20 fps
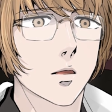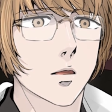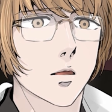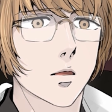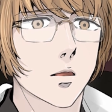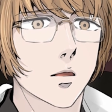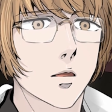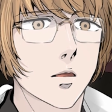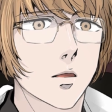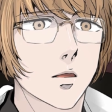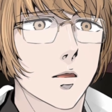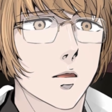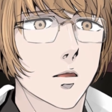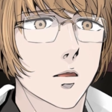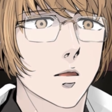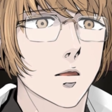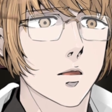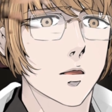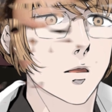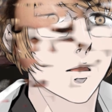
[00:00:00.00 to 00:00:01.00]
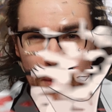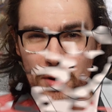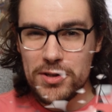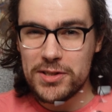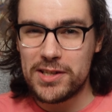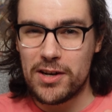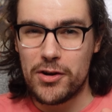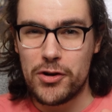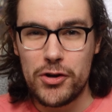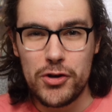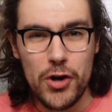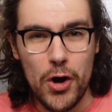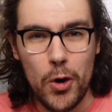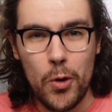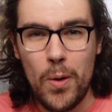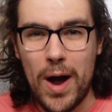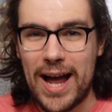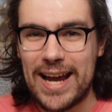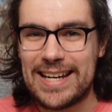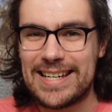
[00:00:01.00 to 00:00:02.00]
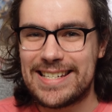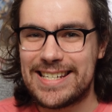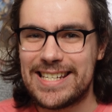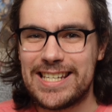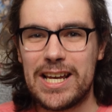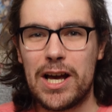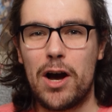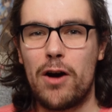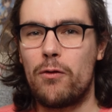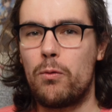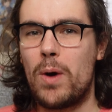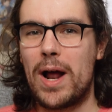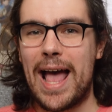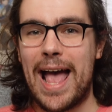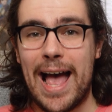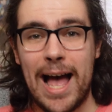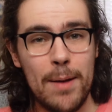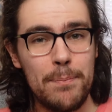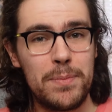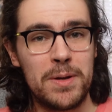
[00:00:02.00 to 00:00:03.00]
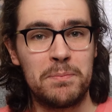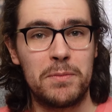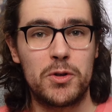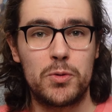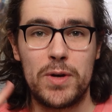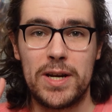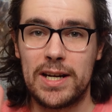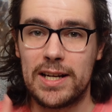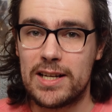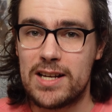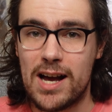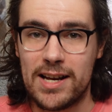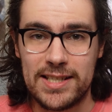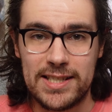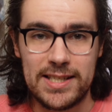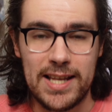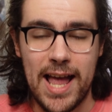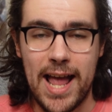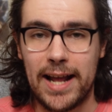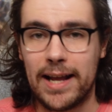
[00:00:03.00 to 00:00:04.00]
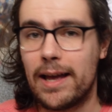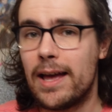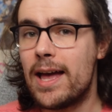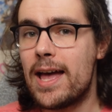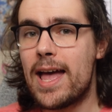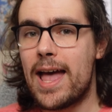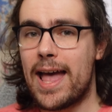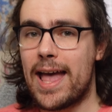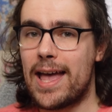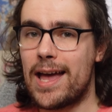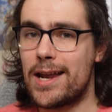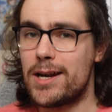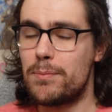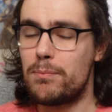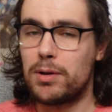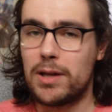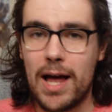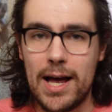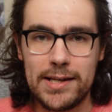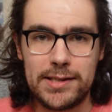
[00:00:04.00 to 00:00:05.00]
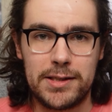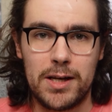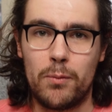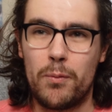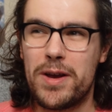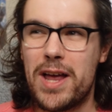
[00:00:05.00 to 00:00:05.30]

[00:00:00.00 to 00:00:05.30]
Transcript: we would have almost no idea of what happened between Gustang and Blossom.